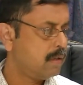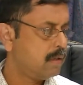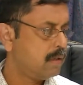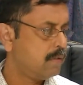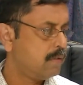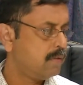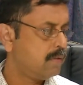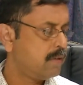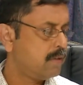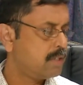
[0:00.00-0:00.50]

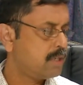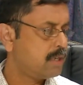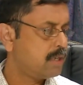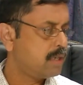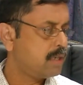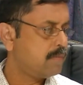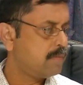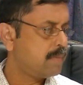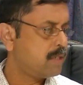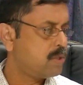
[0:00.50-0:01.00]
session
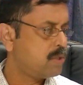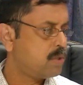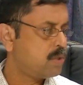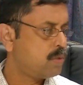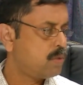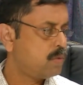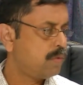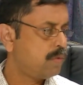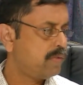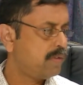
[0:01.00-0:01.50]
number
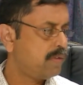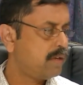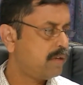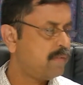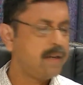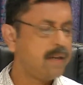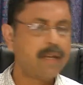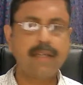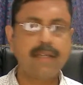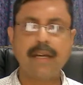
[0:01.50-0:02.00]
2,
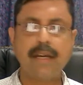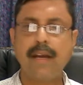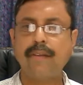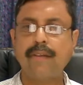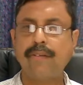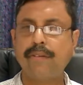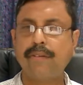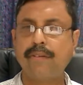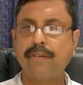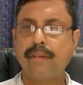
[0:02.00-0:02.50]
Selvaraj
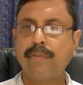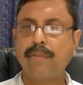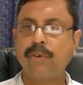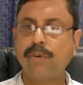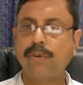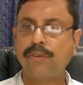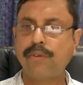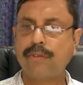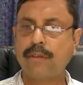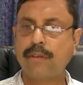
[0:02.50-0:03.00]
asked some
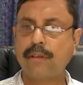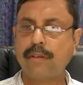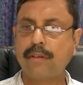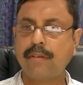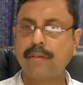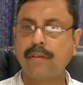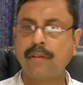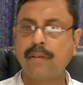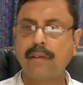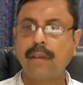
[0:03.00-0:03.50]
questions.
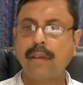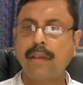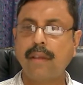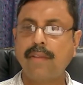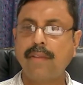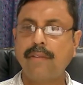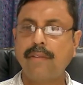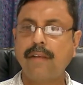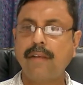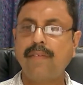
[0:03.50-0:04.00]

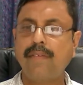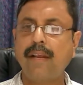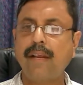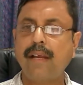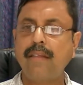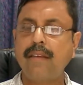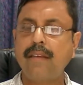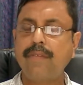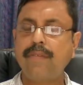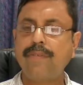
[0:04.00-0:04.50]

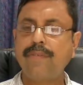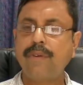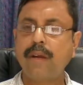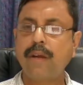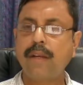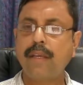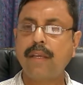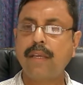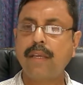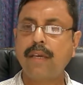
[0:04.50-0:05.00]
Selvaraj, if you are
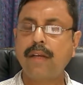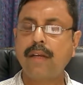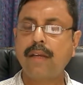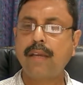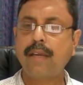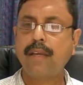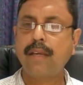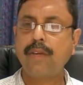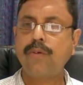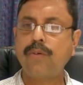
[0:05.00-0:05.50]
here,
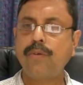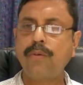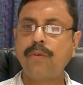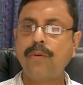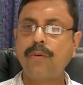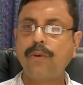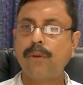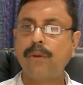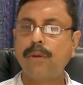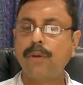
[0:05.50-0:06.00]
can you
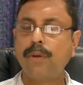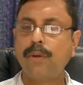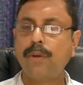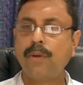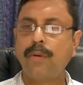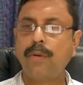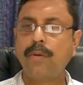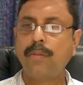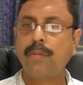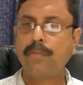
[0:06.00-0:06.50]

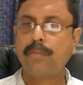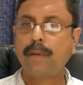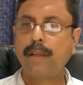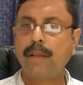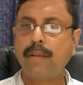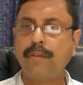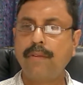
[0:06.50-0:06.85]
please